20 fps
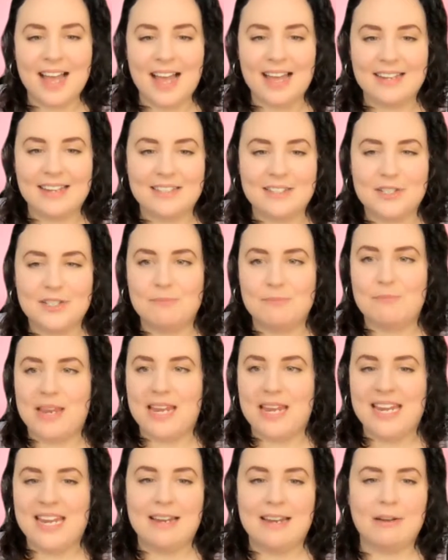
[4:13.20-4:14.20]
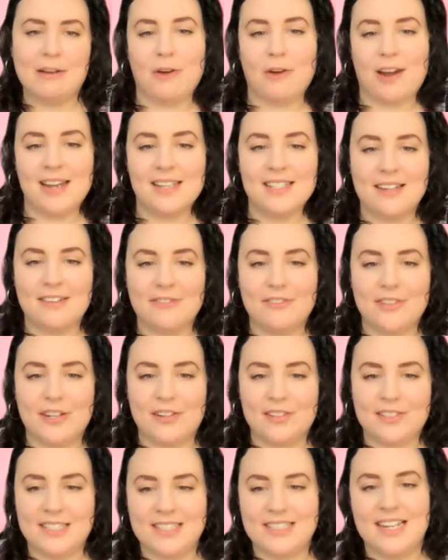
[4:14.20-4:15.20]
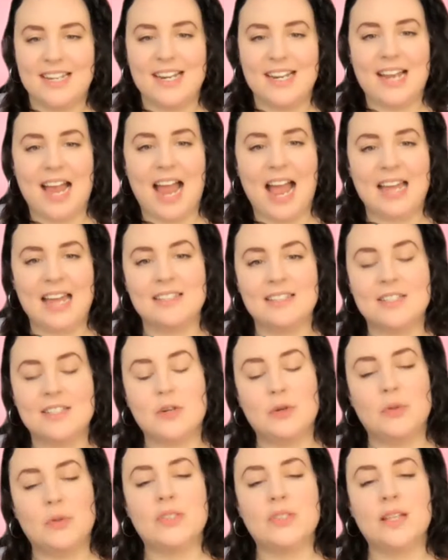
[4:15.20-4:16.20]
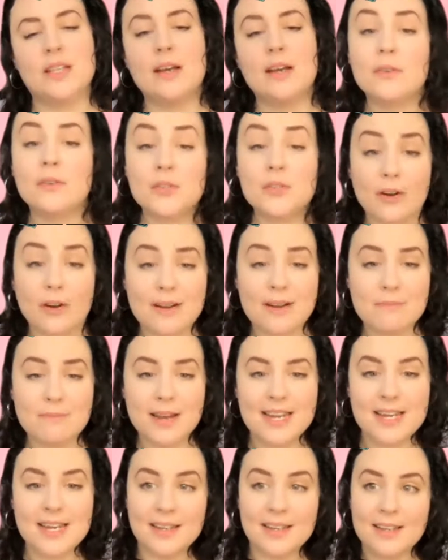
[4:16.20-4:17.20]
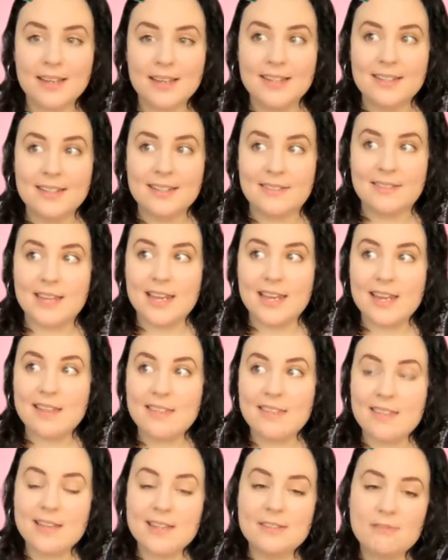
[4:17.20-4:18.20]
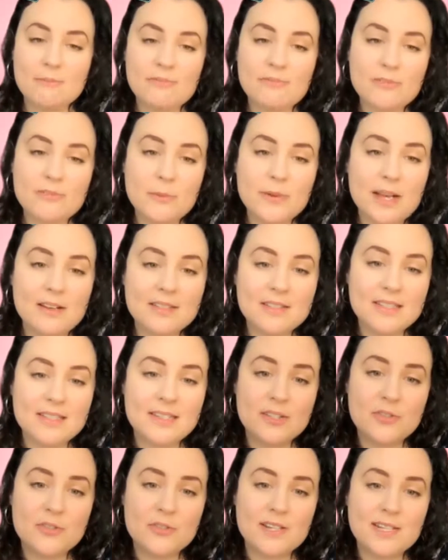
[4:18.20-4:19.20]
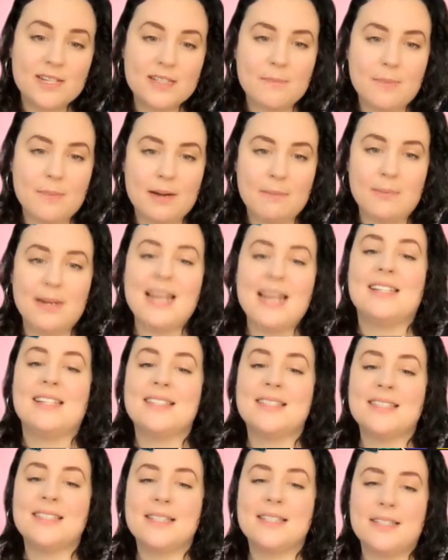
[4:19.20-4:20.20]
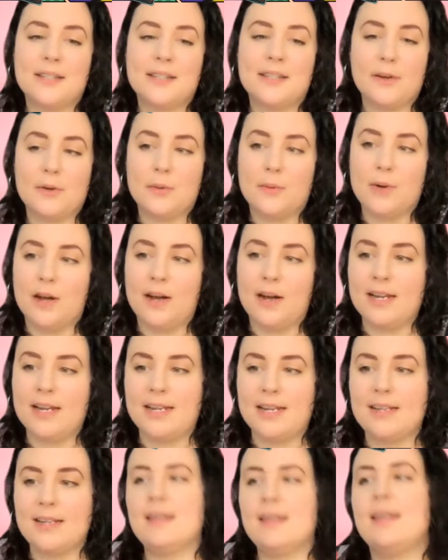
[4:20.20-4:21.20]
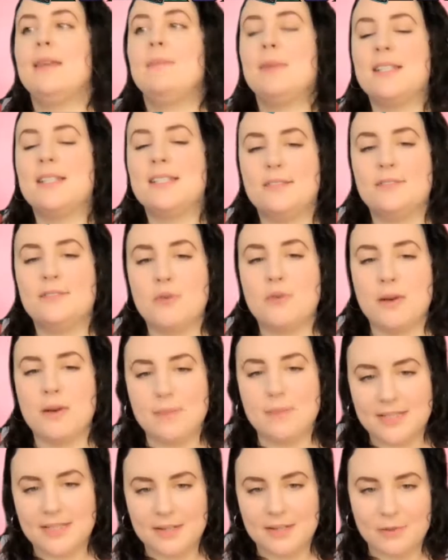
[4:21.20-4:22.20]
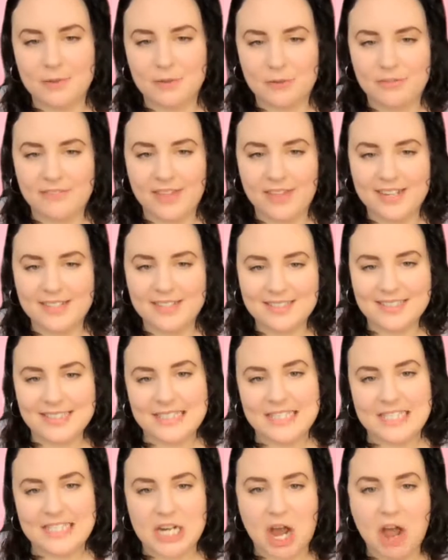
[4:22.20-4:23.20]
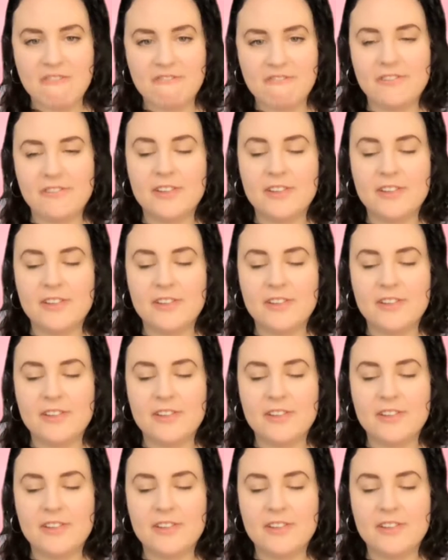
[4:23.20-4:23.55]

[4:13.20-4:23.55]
and be creative and artistic, and also try and make the theatre and performing arts industries a better place. So I keep myself quite busy with all of that stuff.